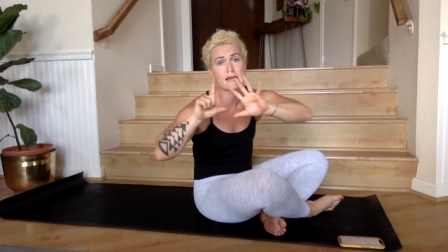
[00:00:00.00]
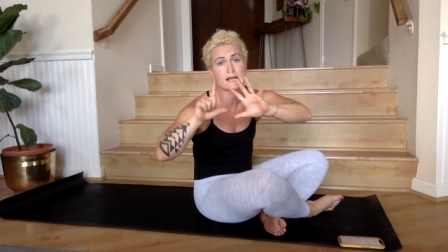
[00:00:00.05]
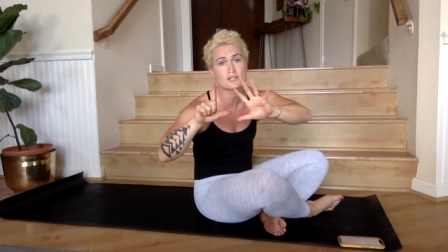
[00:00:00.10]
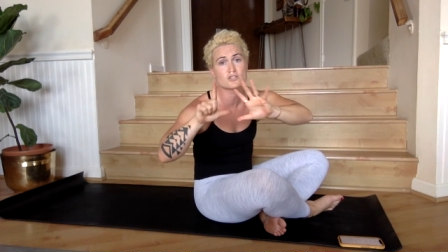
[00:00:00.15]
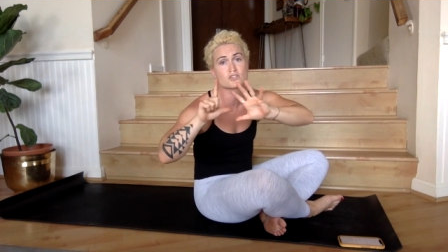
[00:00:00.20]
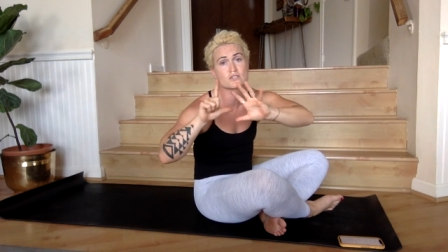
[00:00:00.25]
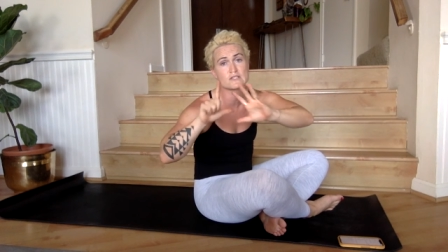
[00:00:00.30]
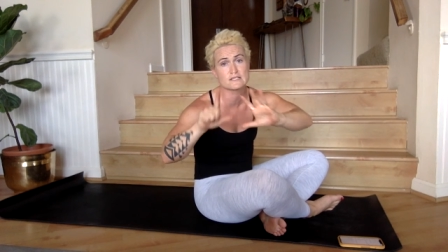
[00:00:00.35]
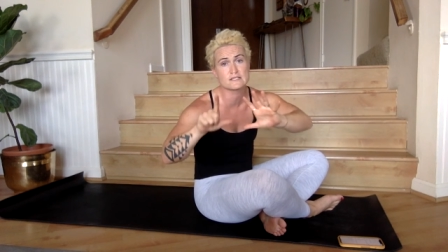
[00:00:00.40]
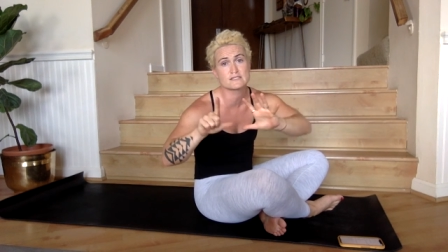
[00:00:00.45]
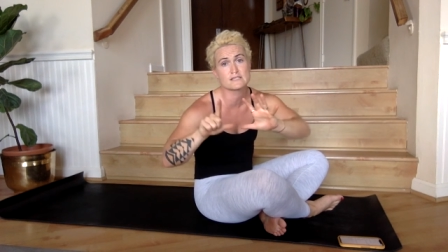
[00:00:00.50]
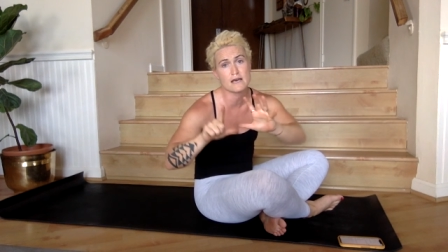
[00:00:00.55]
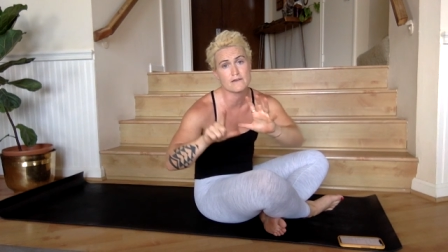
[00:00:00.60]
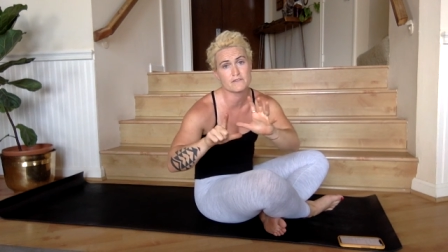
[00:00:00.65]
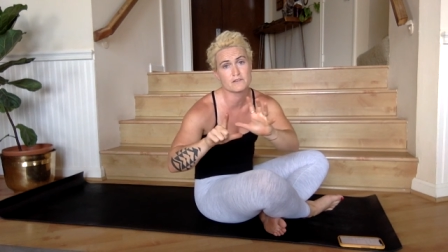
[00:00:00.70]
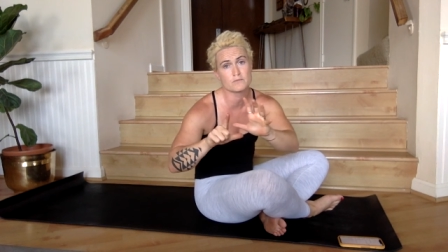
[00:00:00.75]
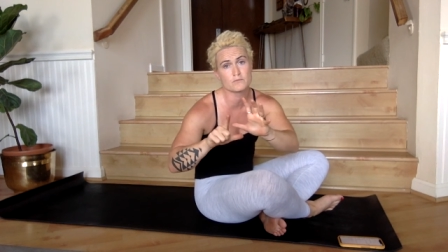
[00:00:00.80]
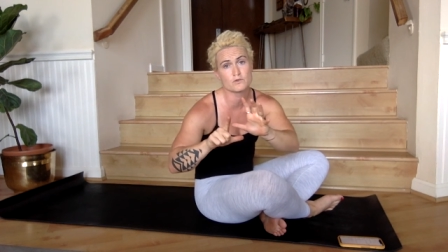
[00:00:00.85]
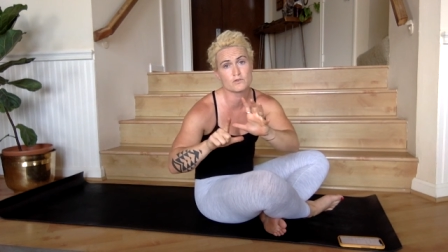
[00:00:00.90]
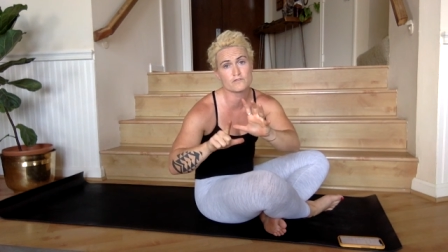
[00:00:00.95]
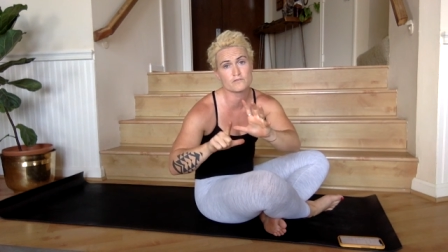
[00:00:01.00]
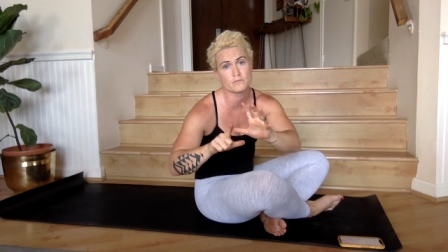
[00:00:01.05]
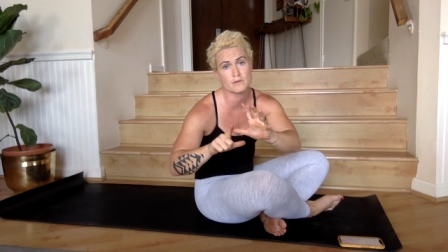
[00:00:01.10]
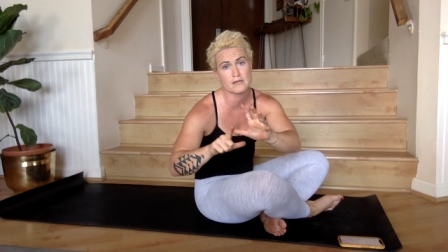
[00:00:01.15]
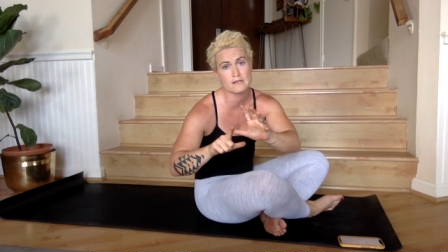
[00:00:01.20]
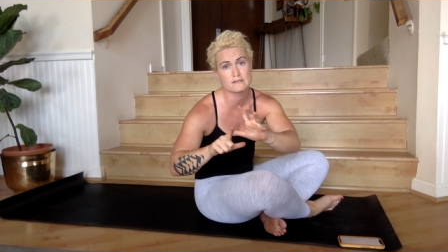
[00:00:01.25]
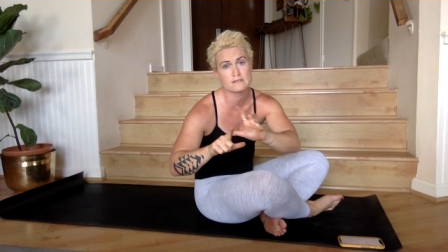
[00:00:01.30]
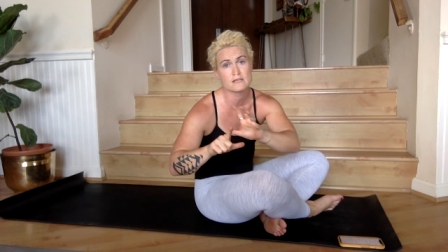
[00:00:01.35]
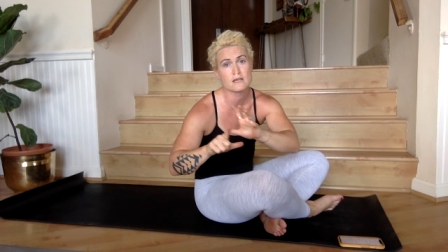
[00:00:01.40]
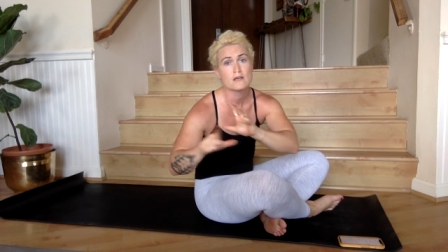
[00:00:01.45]
Because it's actually
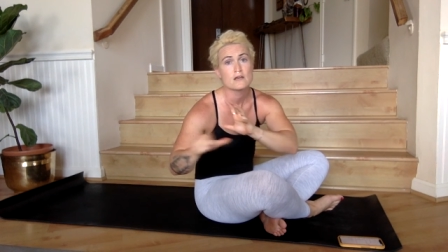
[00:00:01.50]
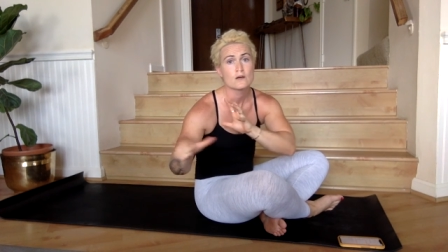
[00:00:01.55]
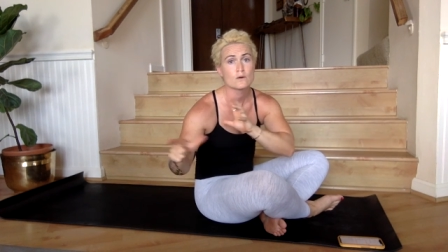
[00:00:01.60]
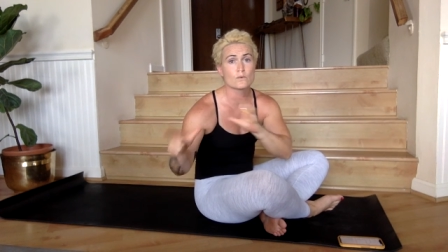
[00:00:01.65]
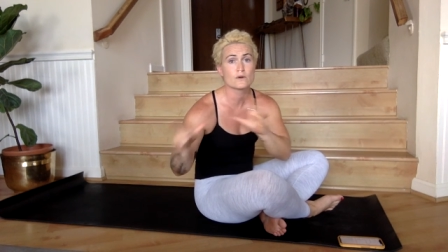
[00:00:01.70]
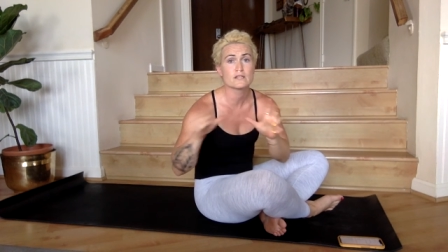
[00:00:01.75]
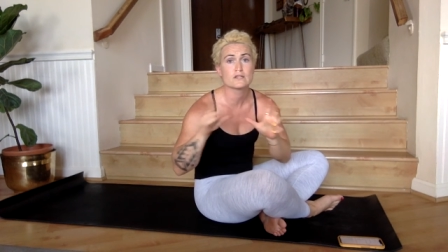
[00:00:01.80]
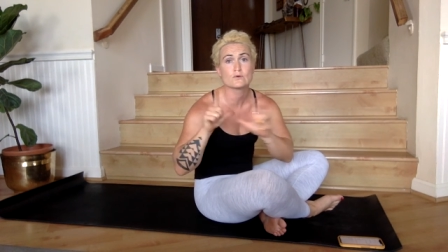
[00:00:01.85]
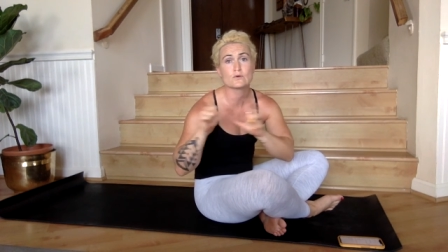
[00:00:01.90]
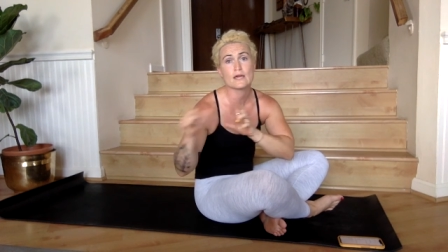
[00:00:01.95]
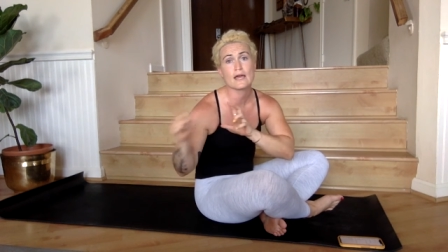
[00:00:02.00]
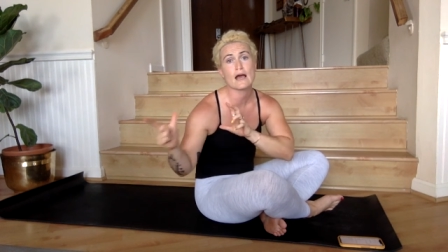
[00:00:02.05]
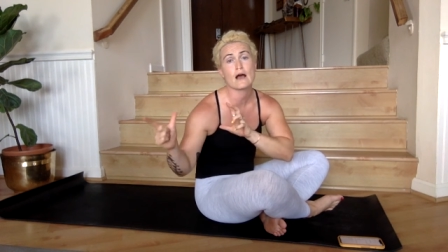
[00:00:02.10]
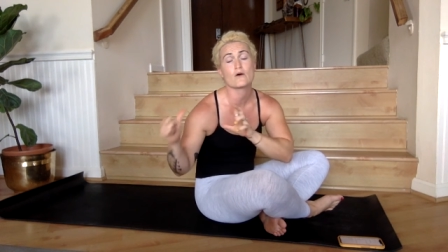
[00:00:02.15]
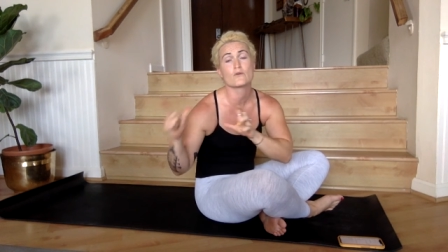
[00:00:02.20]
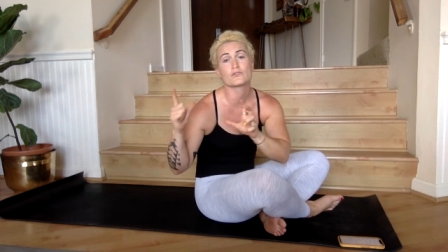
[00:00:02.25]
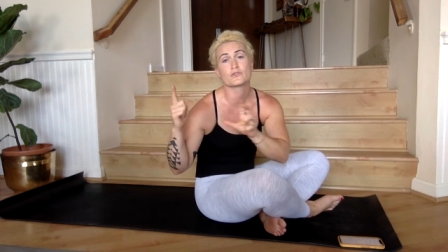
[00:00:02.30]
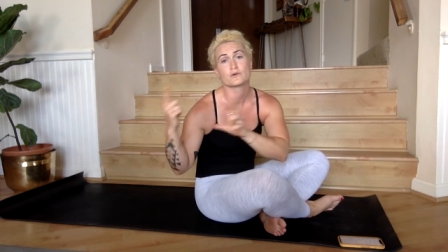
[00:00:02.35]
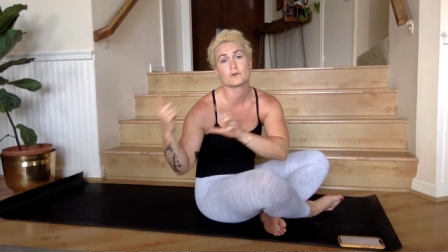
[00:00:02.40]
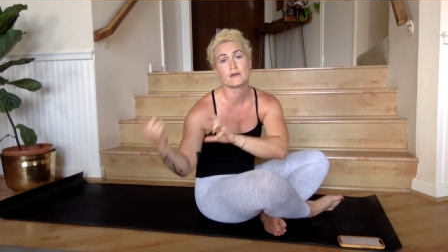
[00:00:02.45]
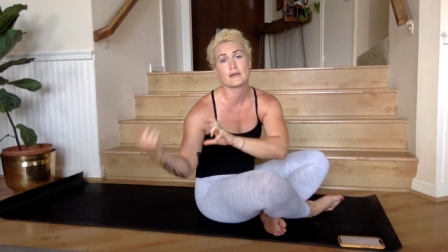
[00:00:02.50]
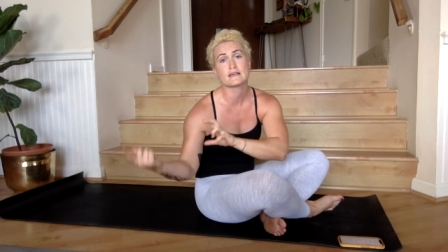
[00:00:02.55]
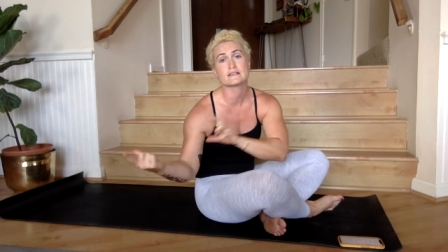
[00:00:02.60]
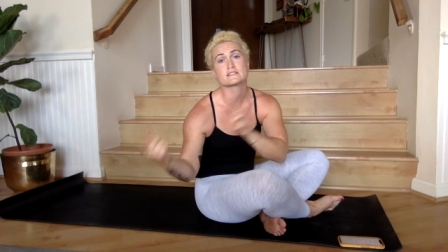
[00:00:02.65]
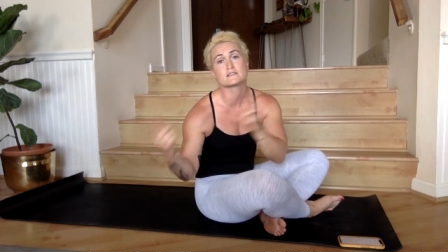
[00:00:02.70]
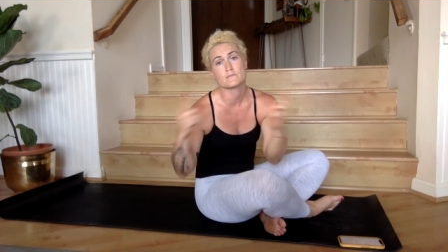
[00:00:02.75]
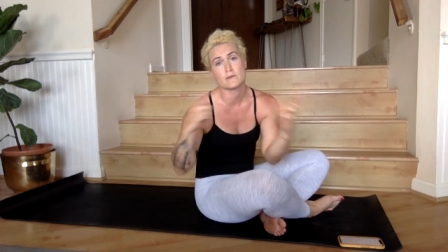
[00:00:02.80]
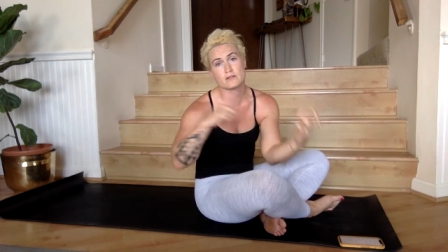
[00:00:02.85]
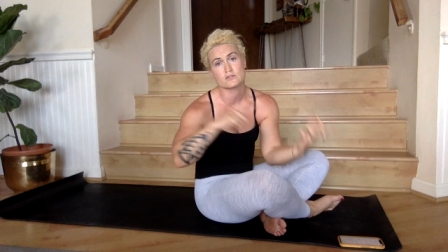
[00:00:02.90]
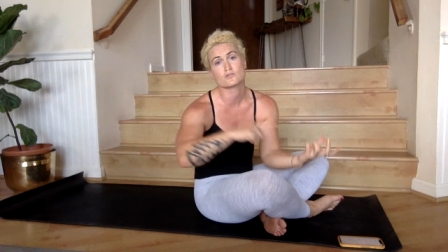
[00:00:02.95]
7 movements when you count
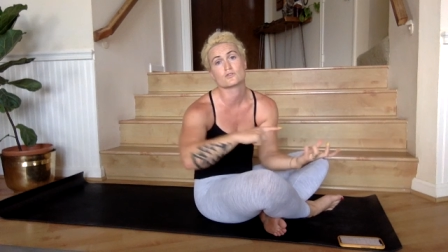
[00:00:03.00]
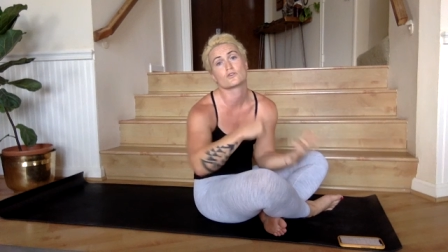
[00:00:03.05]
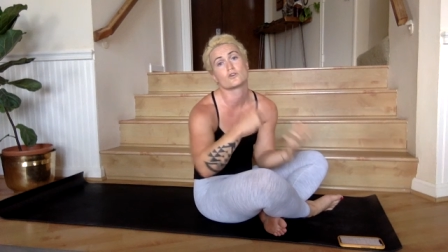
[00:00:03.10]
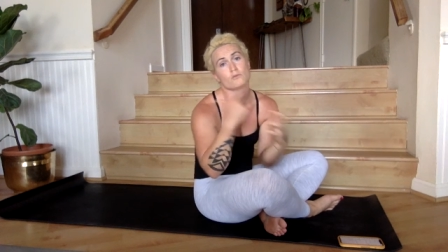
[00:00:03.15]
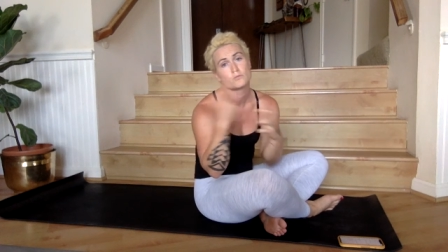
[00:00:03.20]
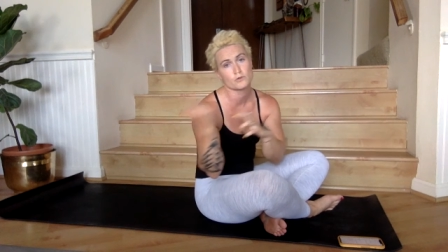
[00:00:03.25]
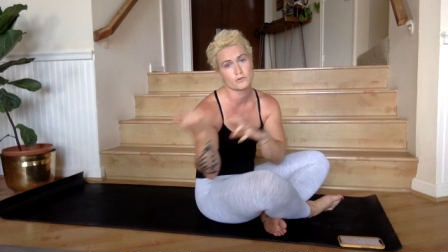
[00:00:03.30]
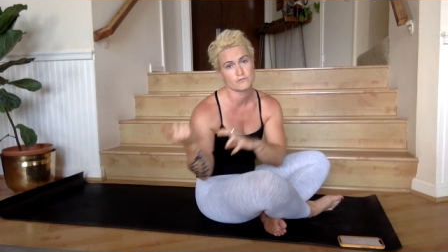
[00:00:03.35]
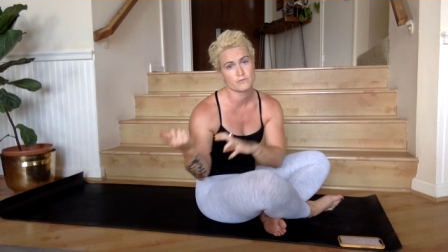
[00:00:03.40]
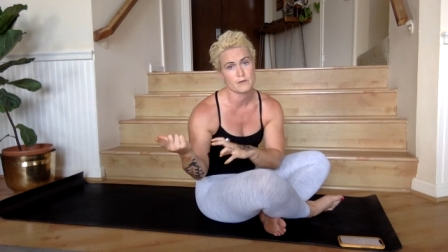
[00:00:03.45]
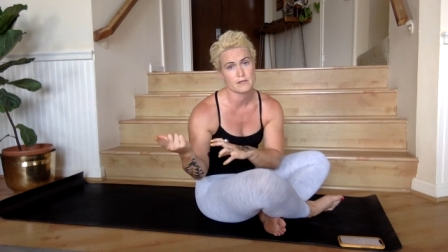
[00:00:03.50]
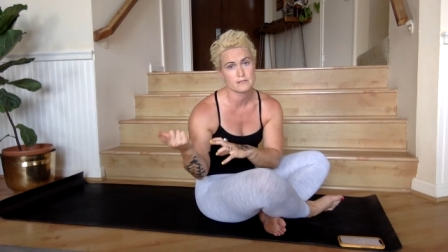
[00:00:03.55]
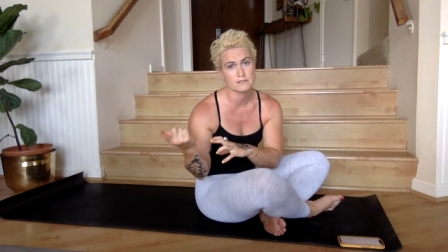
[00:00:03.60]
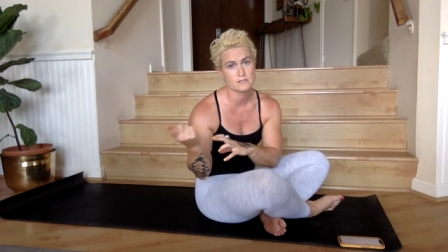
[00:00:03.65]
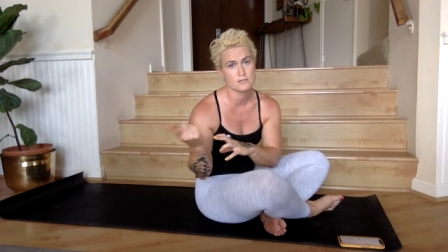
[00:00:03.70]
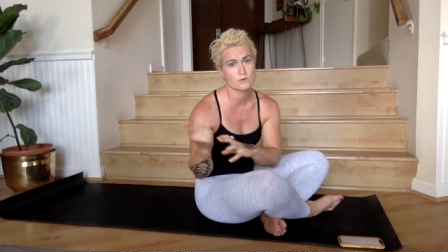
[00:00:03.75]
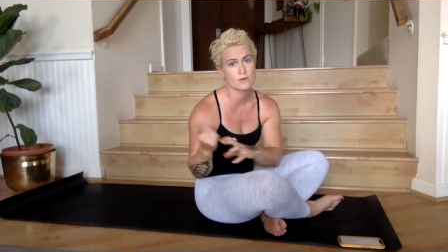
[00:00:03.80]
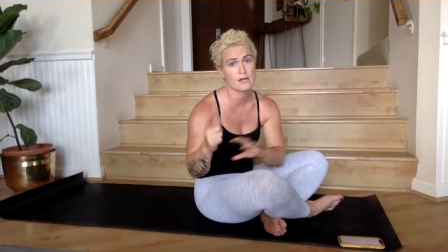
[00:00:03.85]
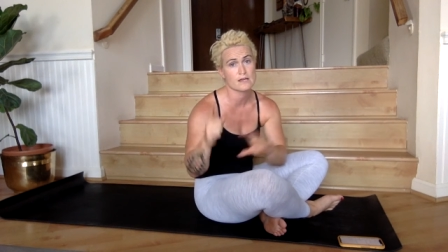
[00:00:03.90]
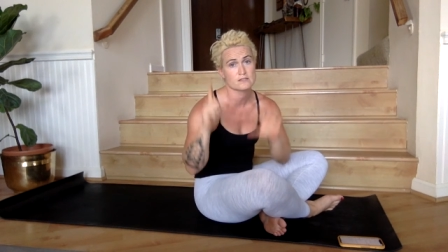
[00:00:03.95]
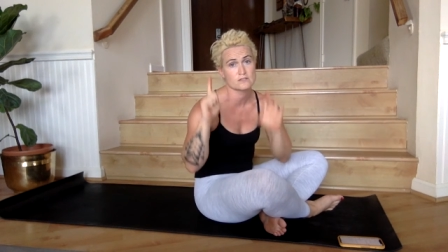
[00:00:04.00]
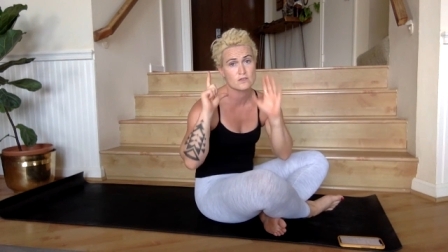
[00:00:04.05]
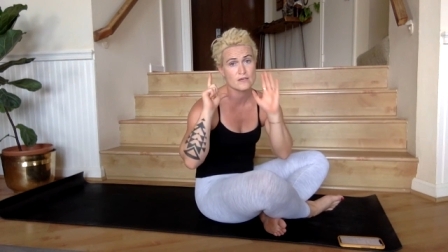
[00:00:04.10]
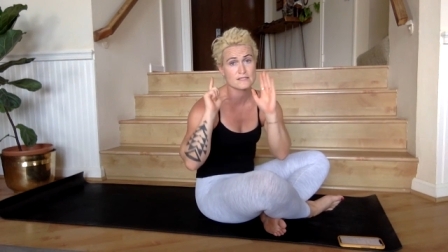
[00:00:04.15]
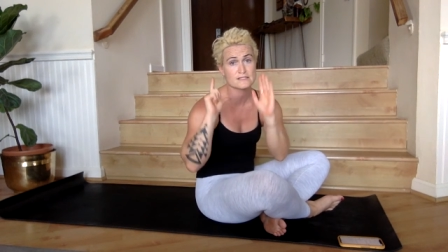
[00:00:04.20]
the asymmetrical movements.